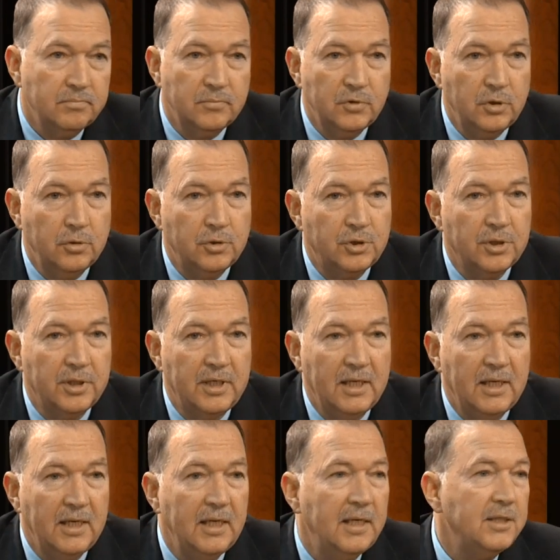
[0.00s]
you should
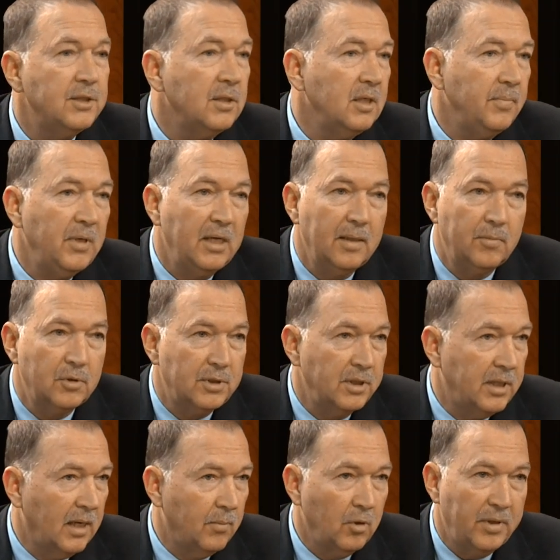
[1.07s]
easily be able to
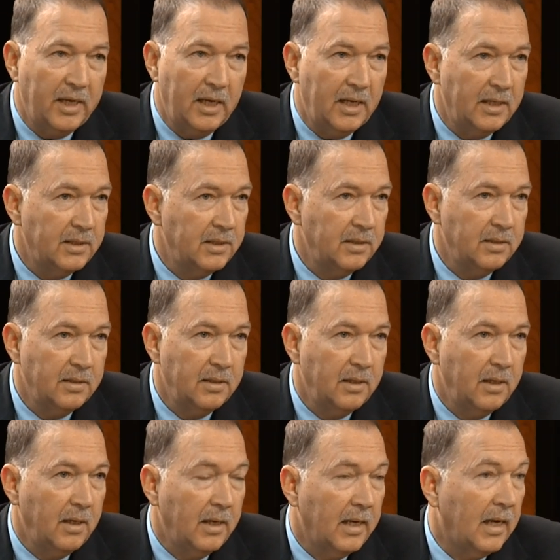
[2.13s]
double that,
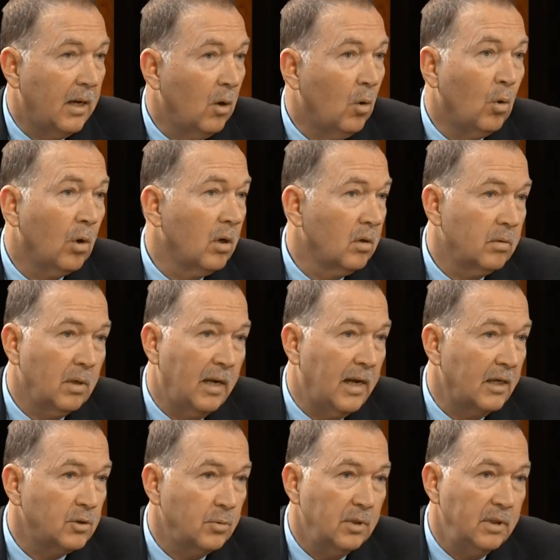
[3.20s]
or
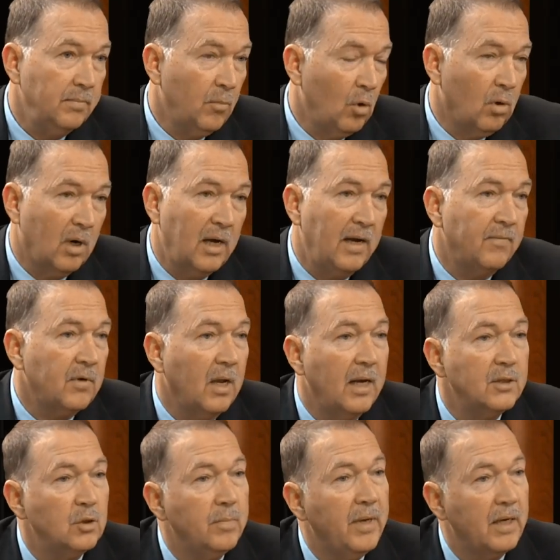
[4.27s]
actually more. I have
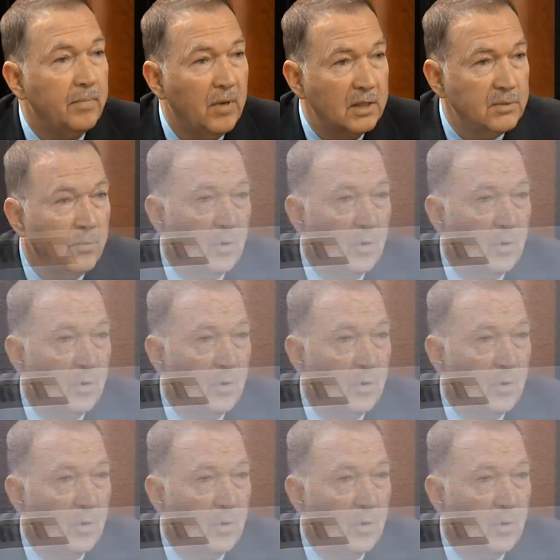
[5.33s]
clients who make much